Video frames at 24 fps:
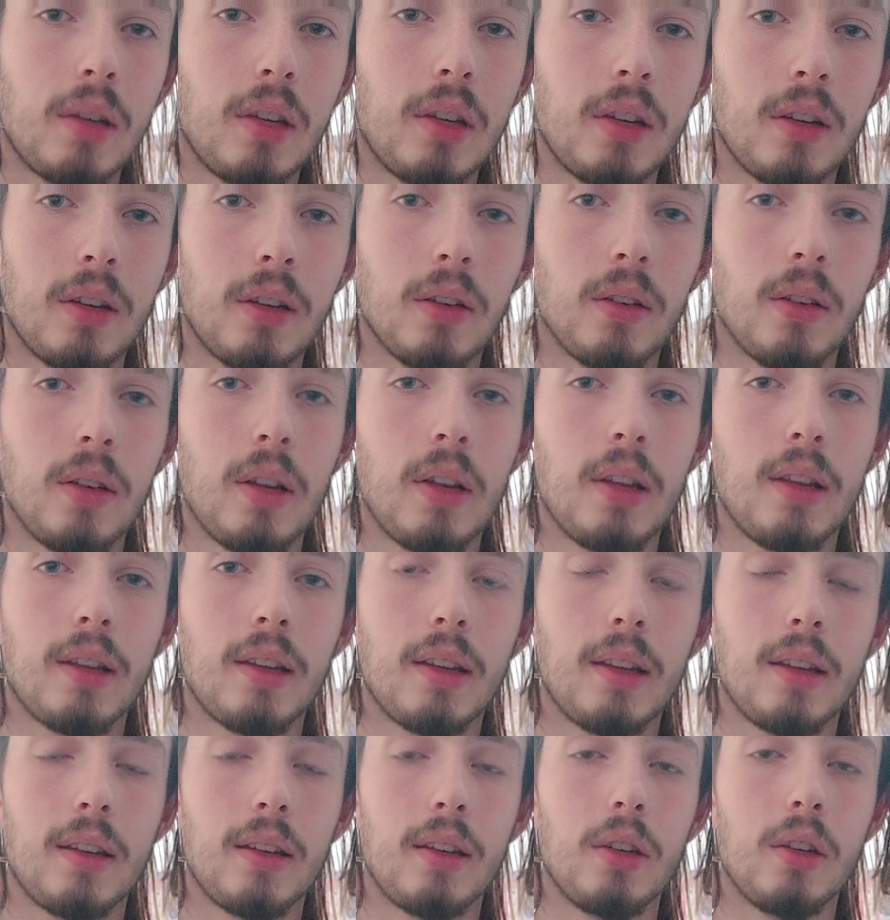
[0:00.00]
here,
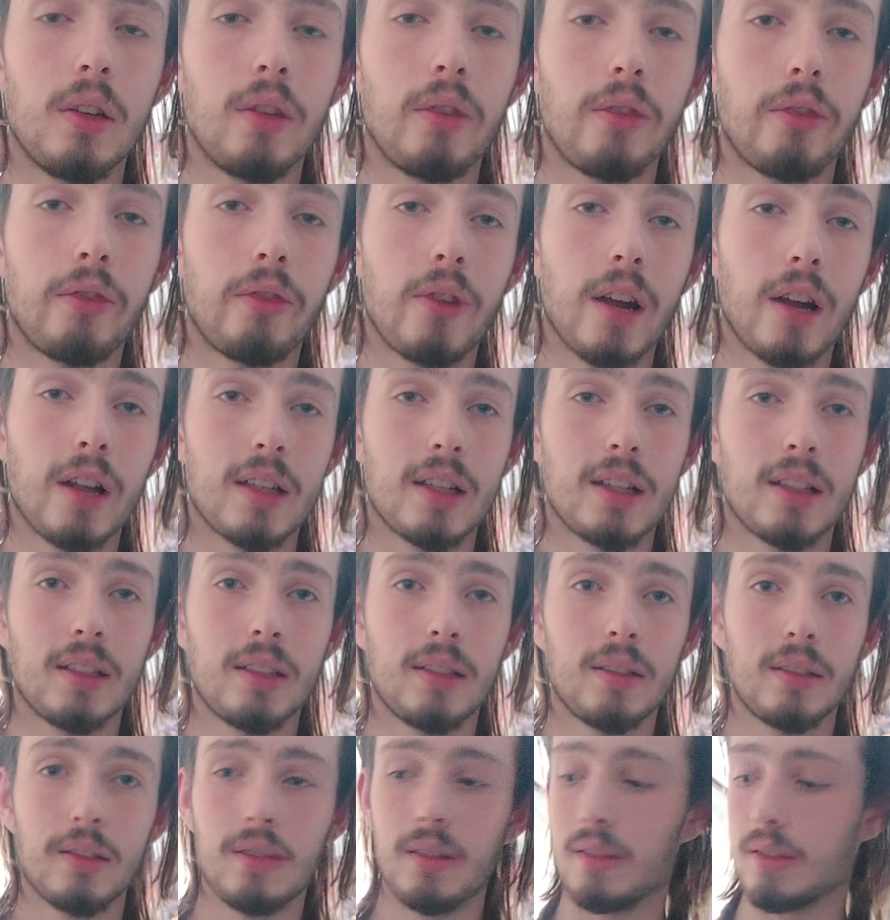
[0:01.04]
then you're fretting
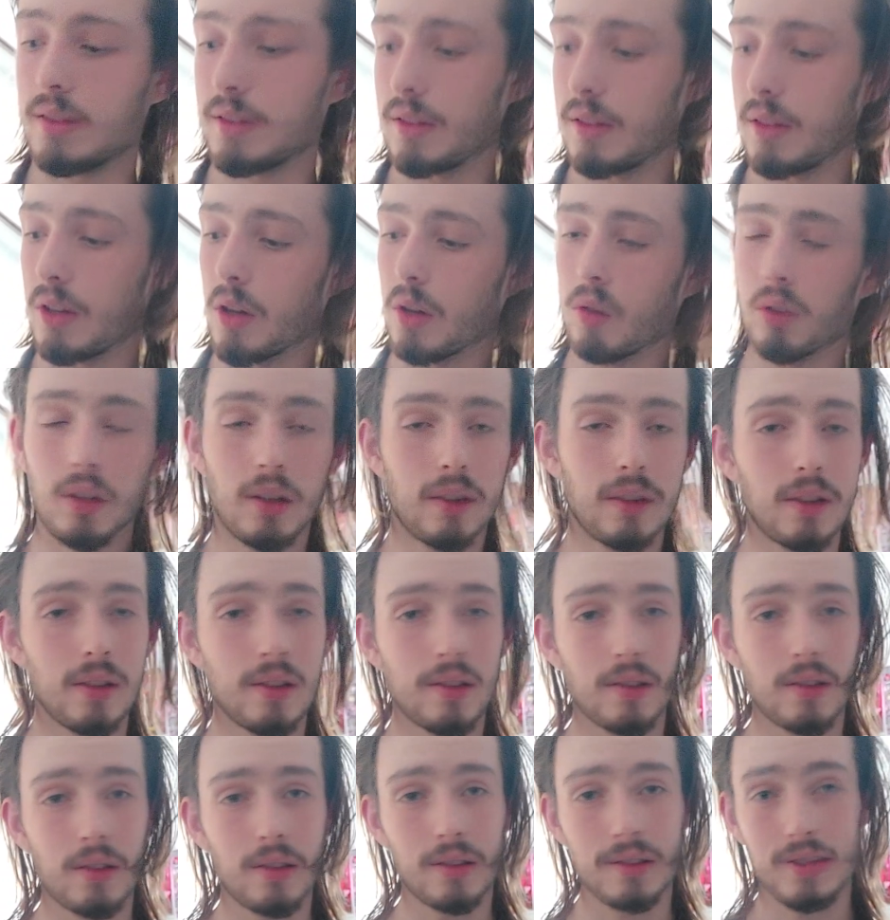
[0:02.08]
the note on
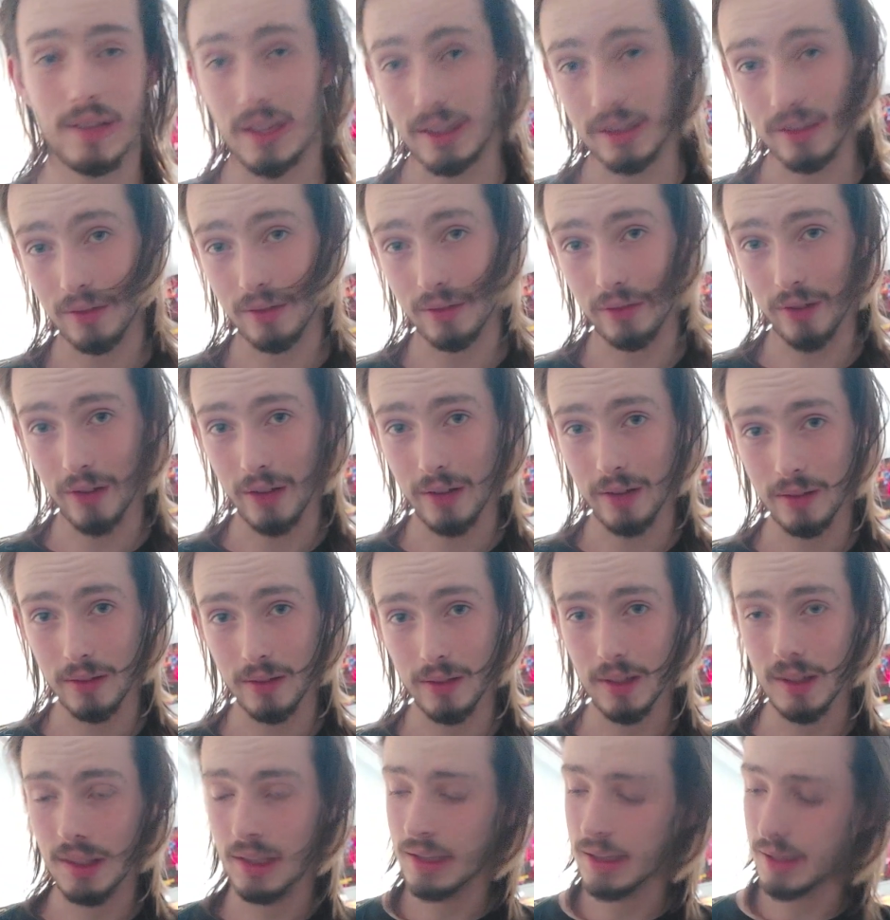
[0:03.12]
the 2nd fret.
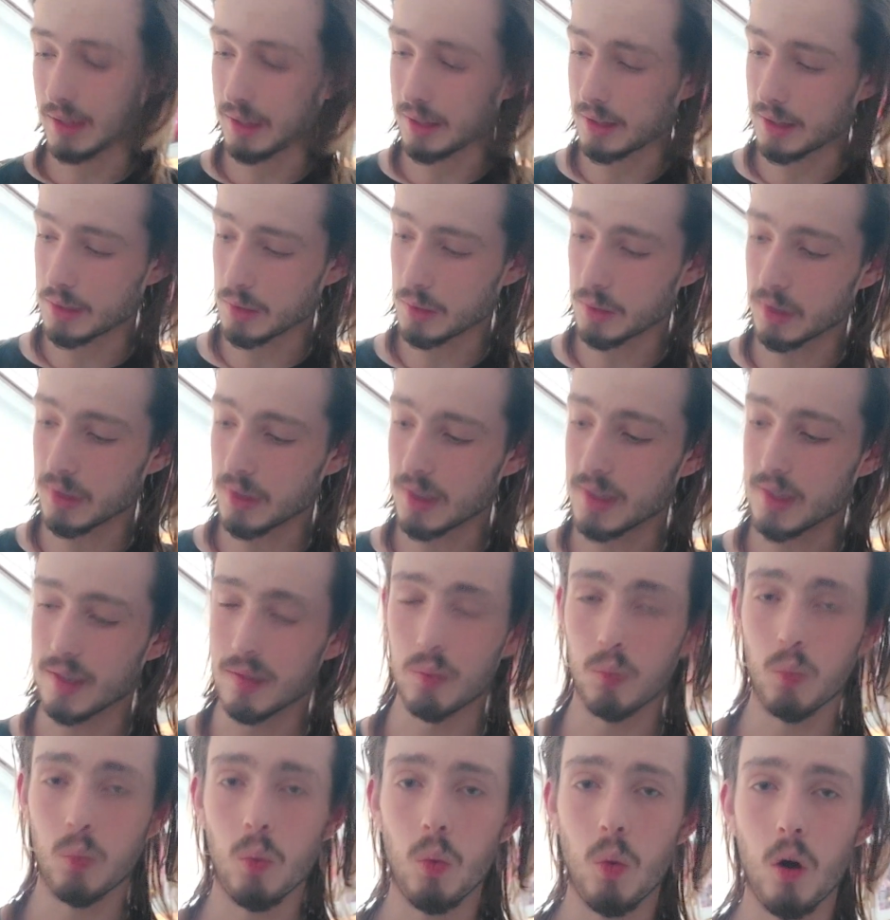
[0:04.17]
That's what these
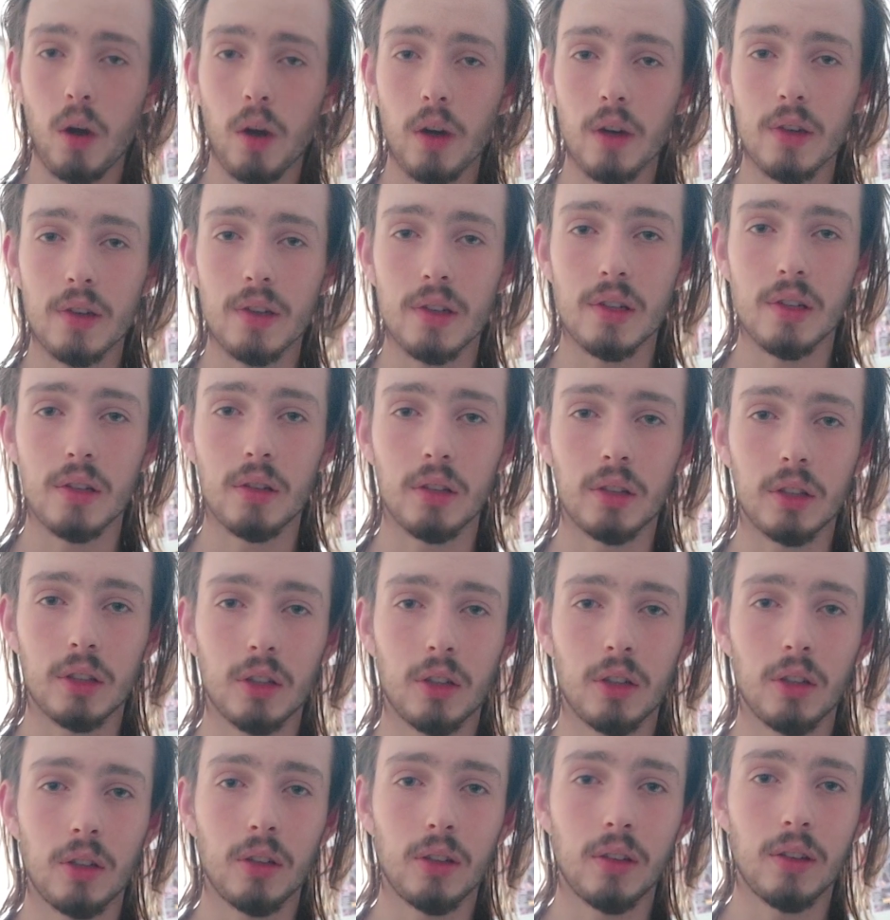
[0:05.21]
wires here are
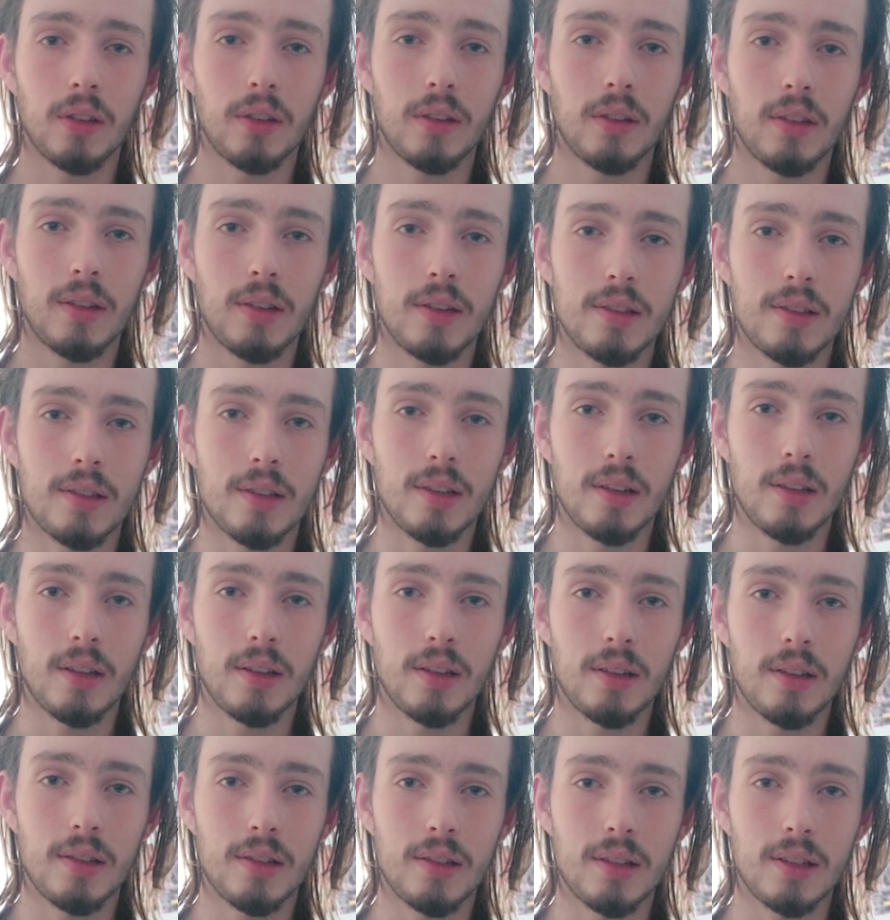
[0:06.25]
called. These
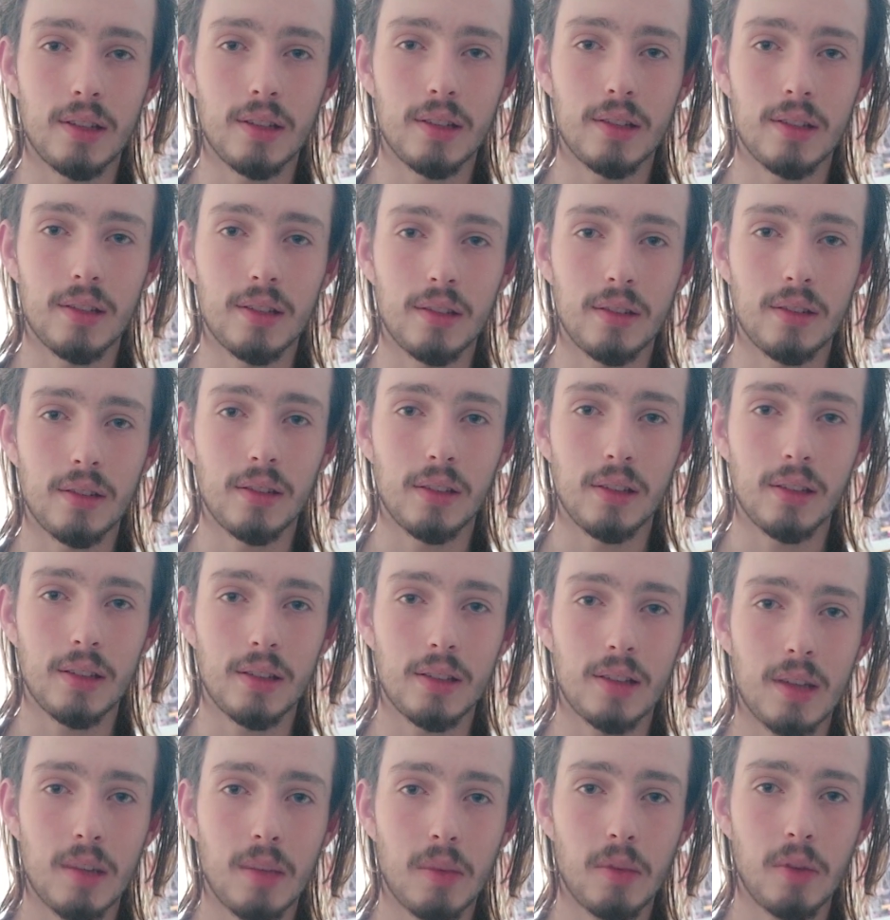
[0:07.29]
things that like
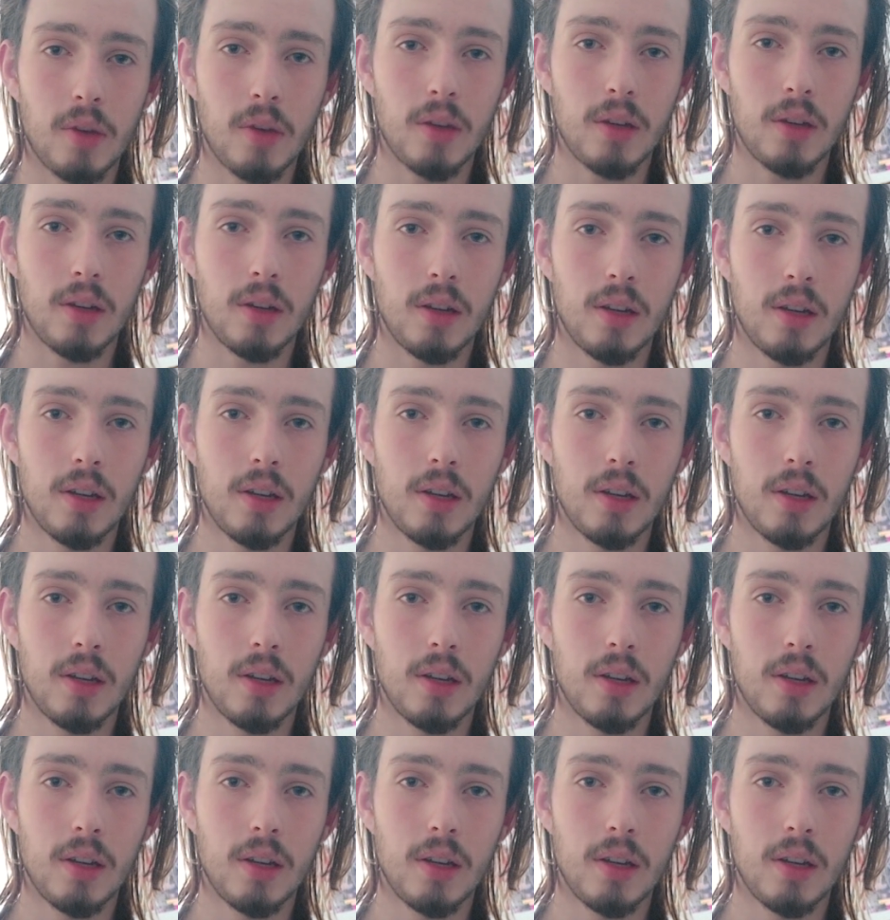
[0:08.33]
separate